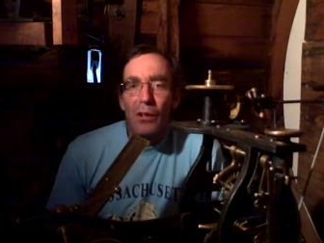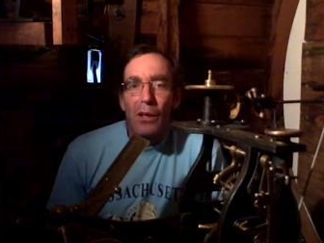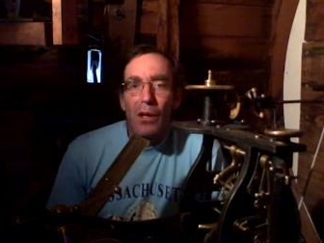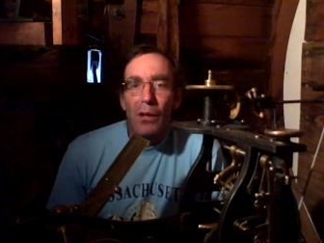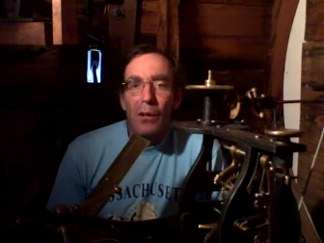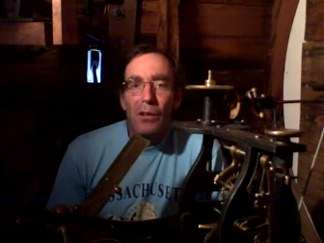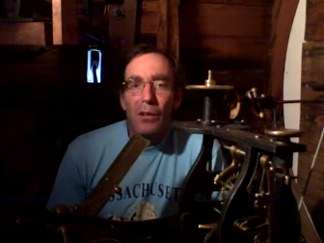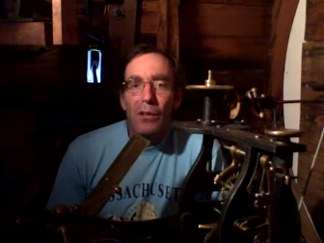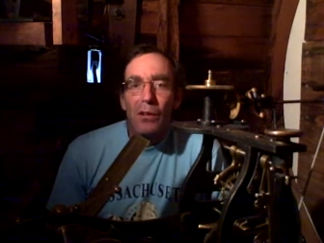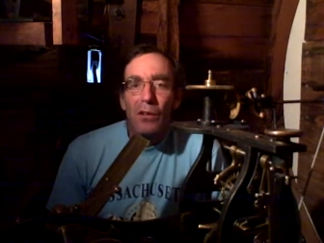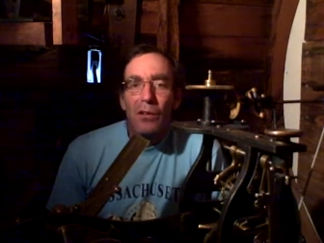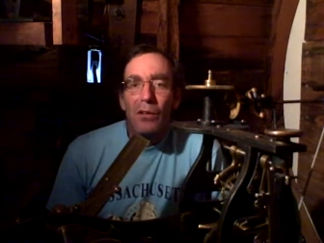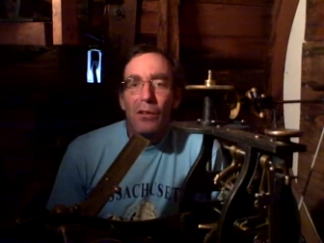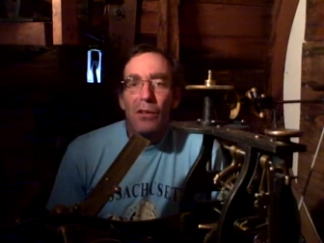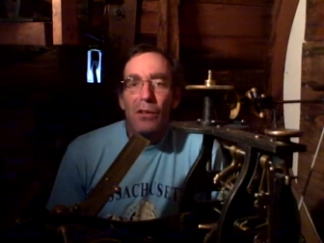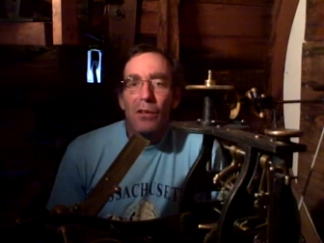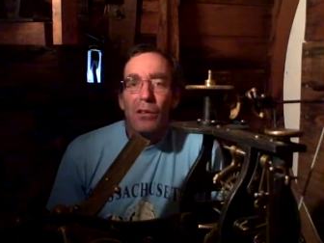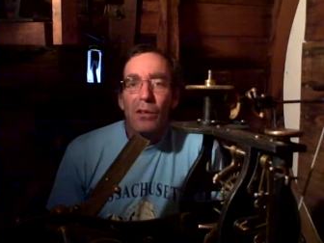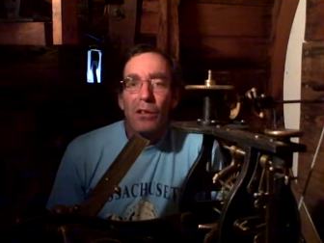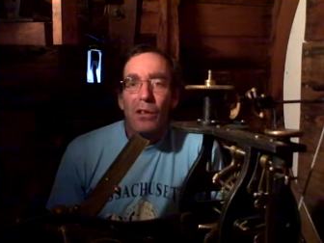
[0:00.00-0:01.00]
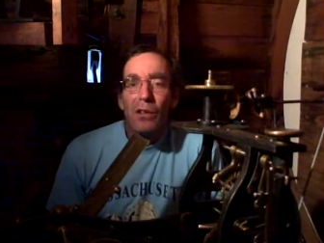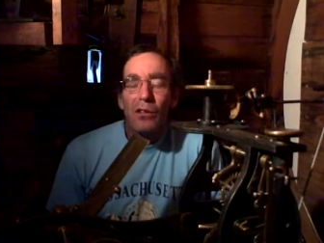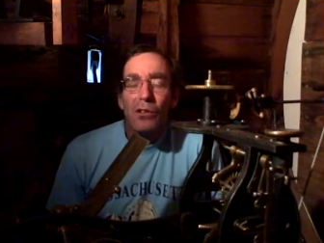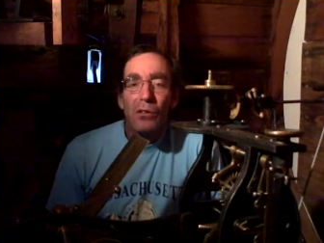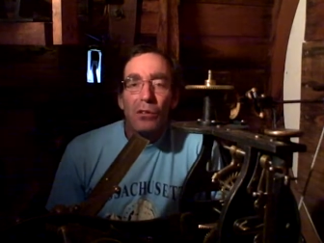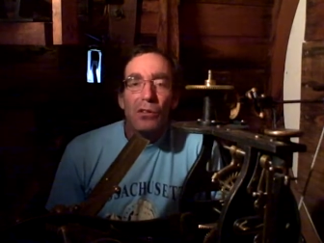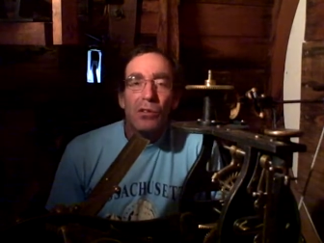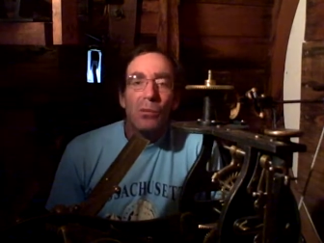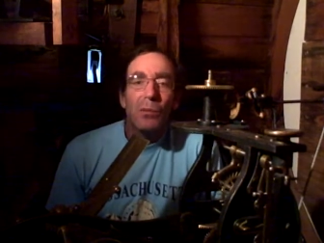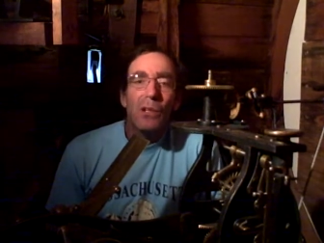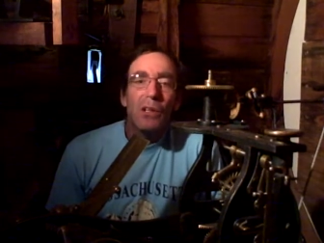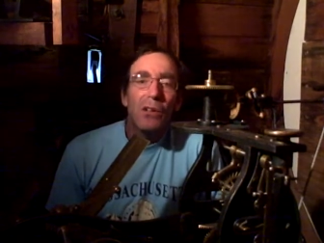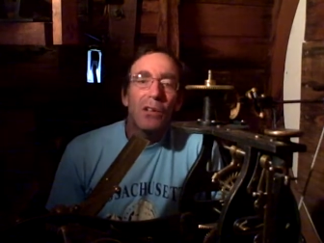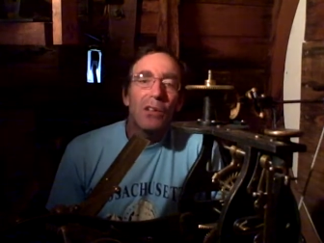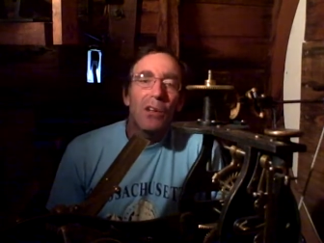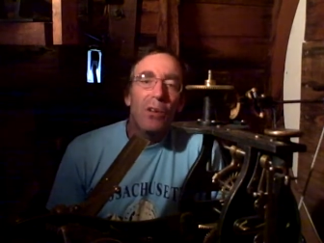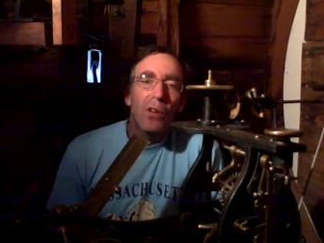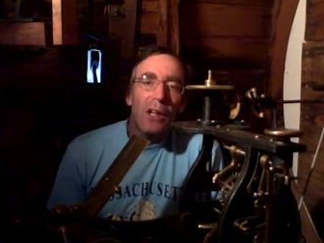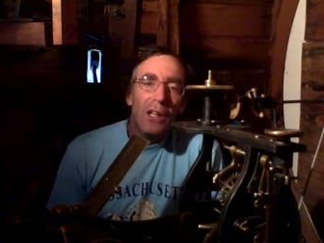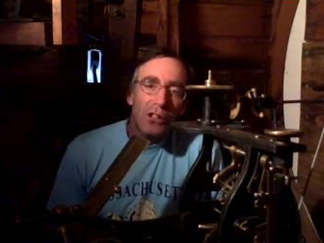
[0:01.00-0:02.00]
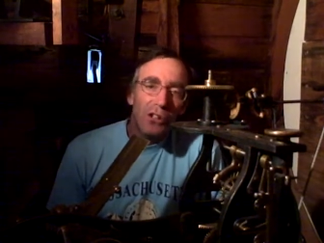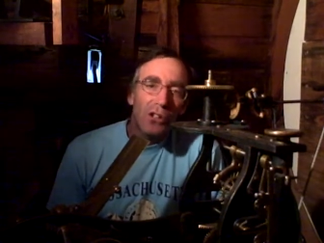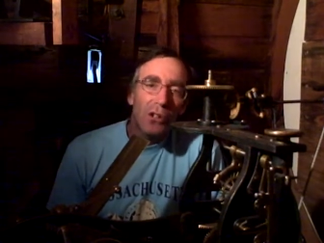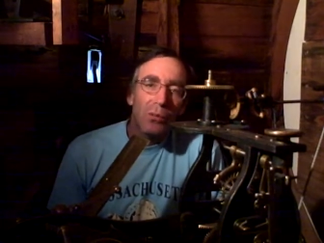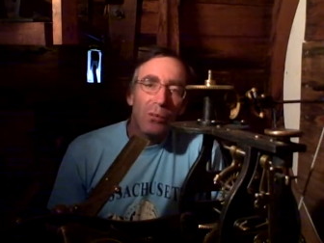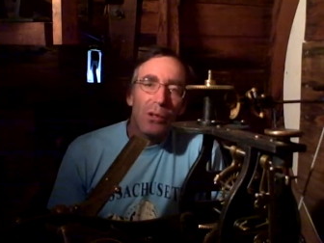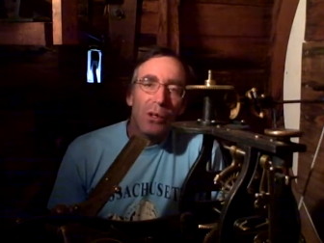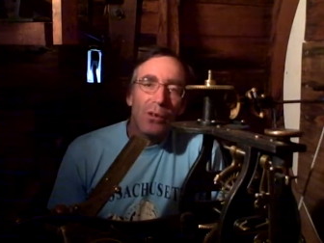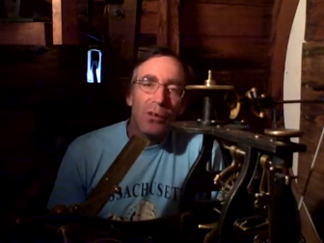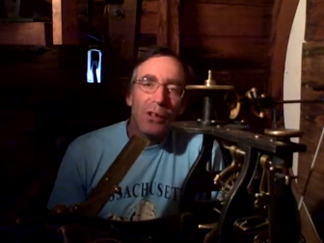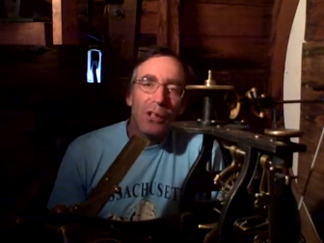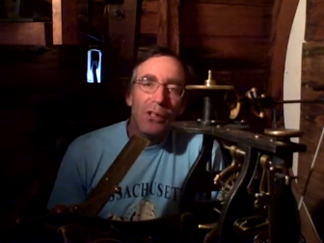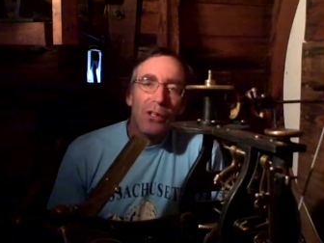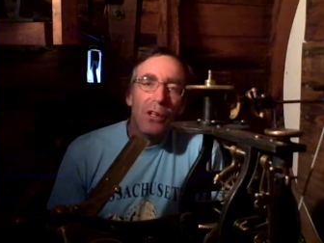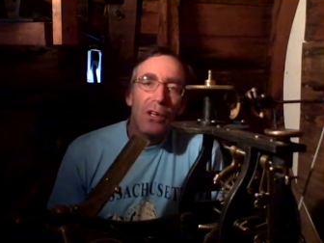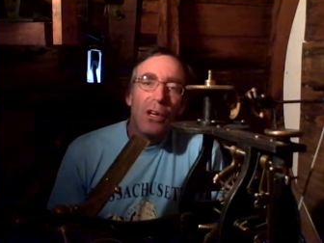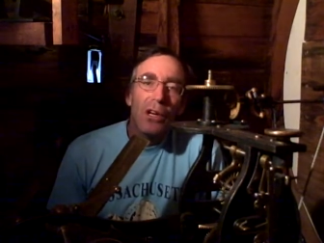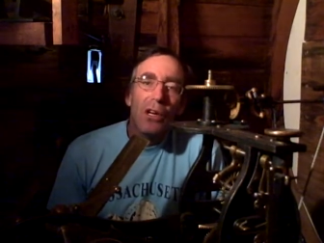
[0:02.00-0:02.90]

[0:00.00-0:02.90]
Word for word: I, it used to be that collection building